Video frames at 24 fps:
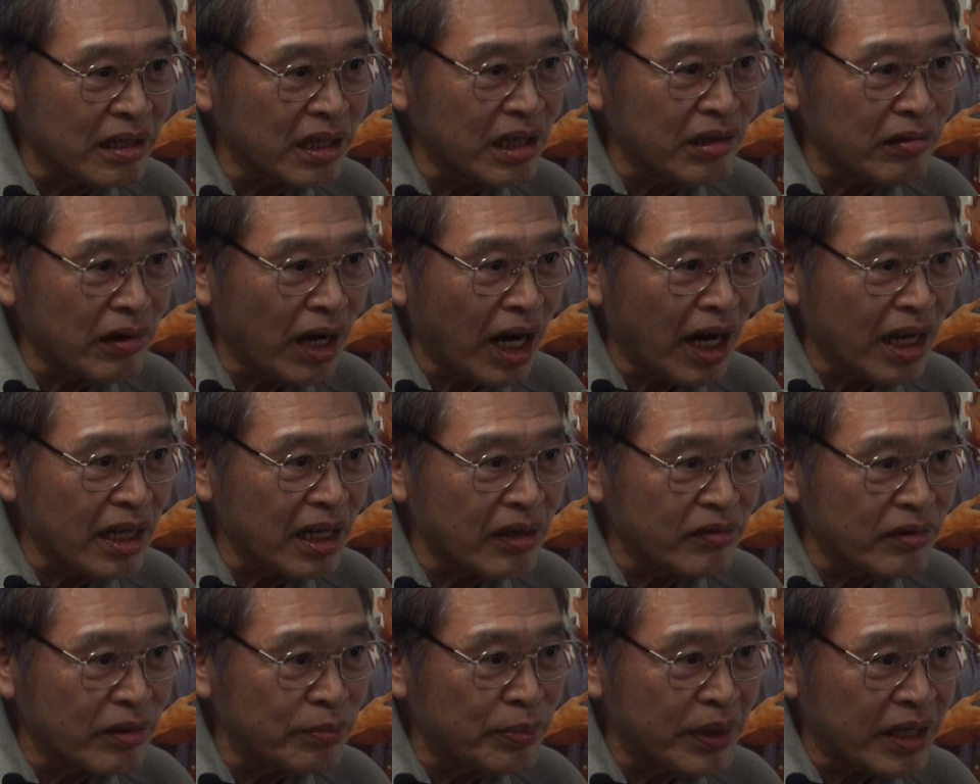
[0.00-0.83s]
new
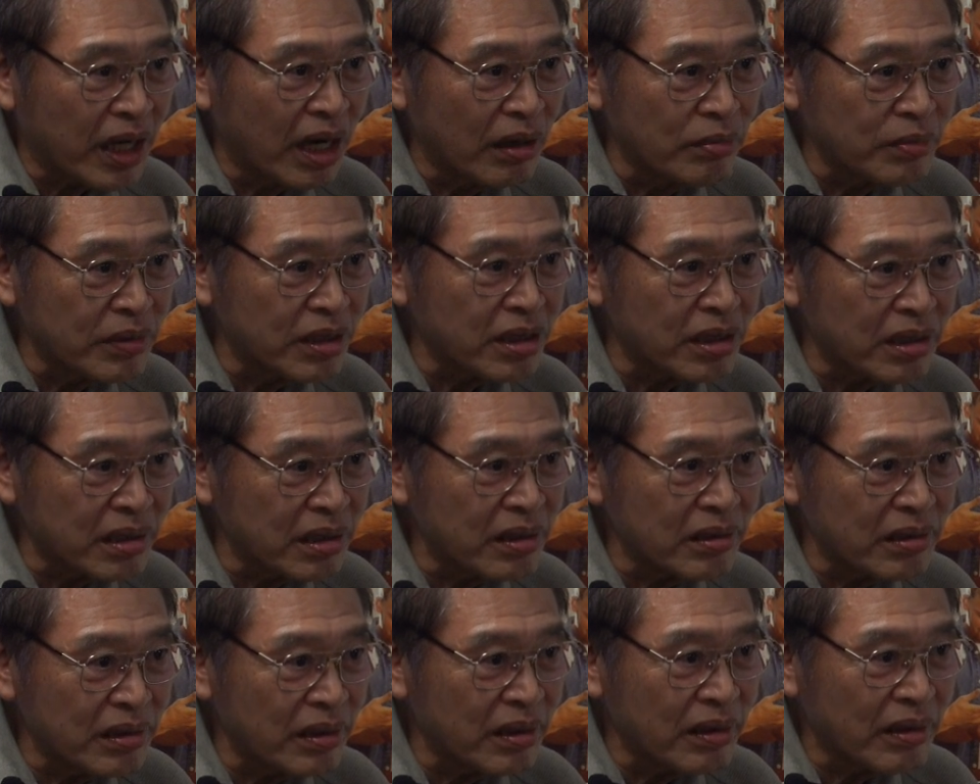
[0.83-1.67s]
island
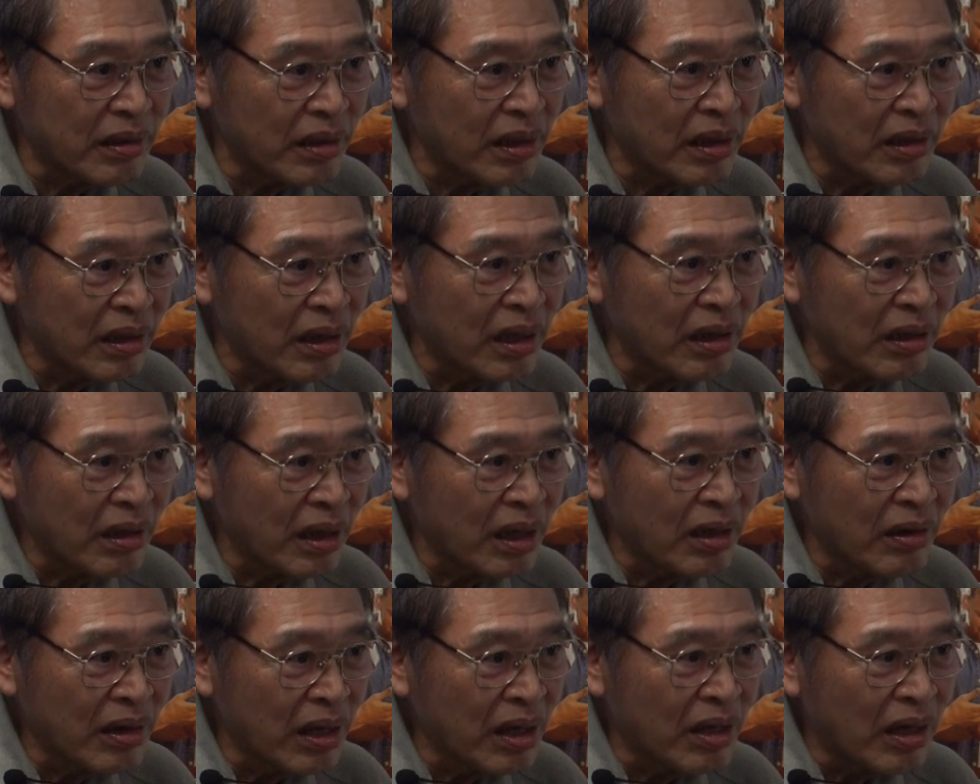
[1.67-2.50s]
becomes
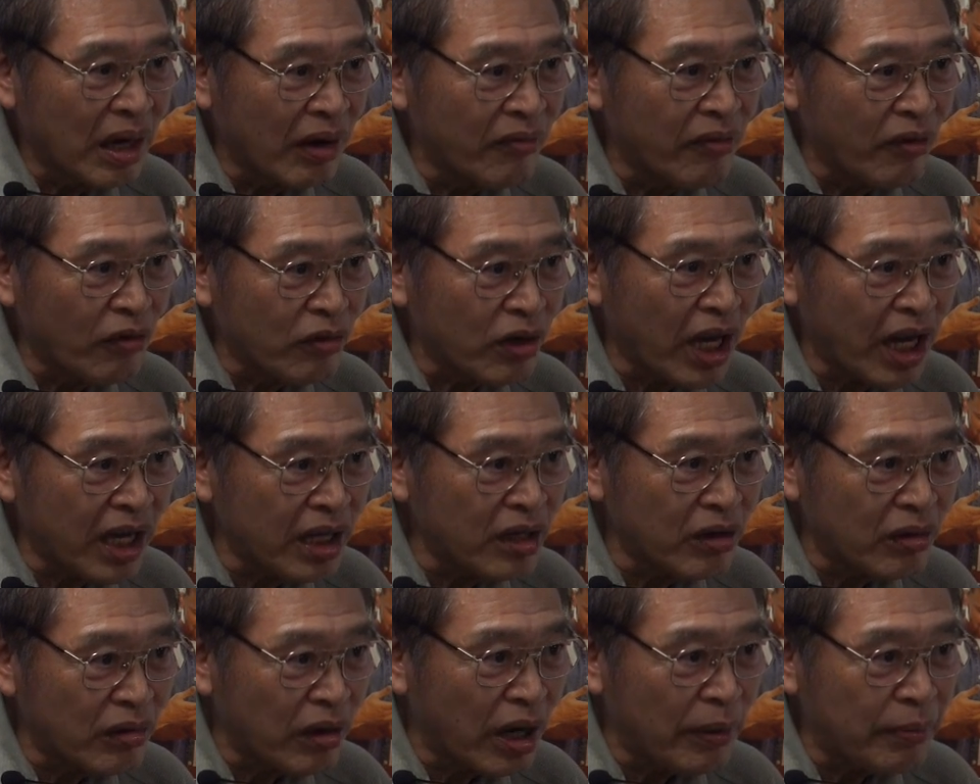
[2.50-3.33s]
a
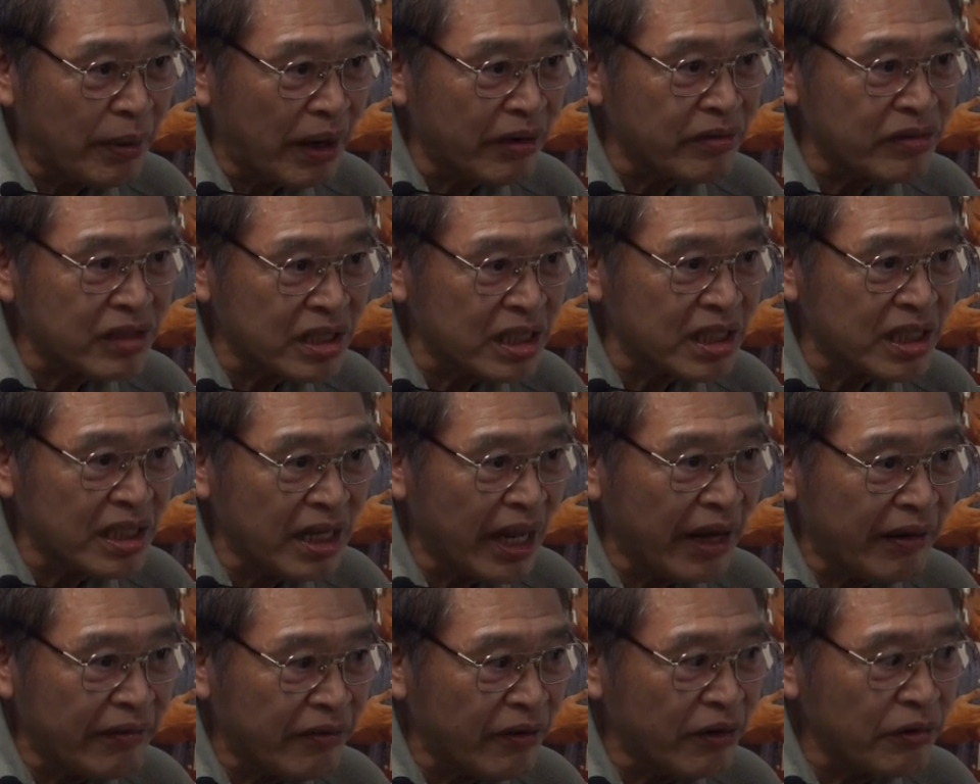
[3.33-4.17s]
volcano above sea
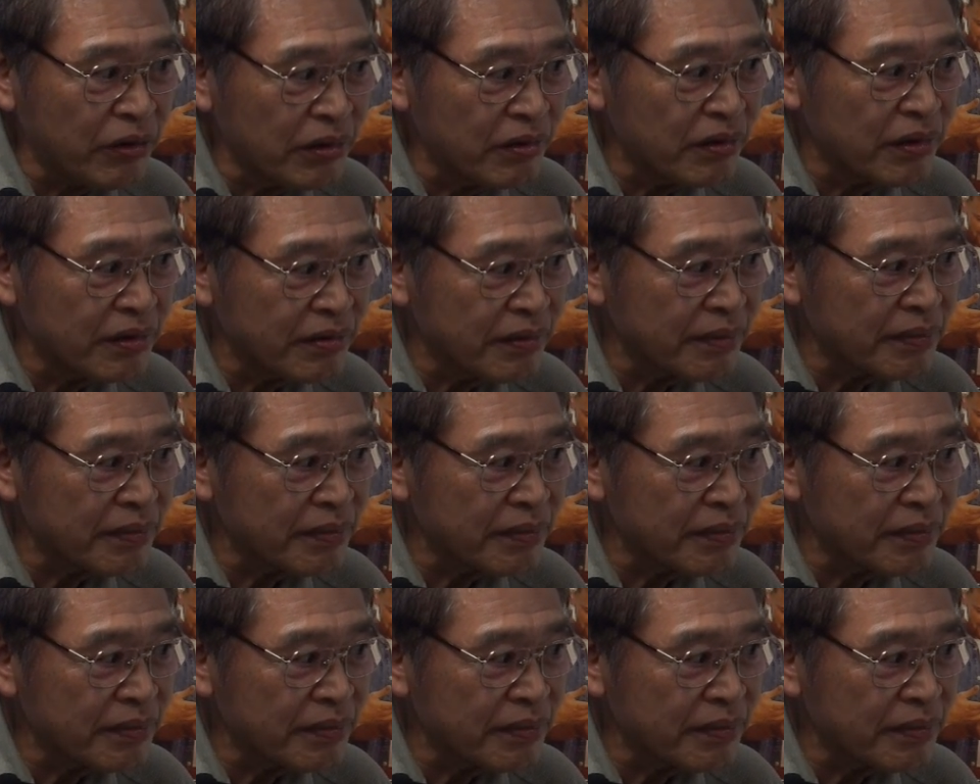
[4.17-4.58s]
level,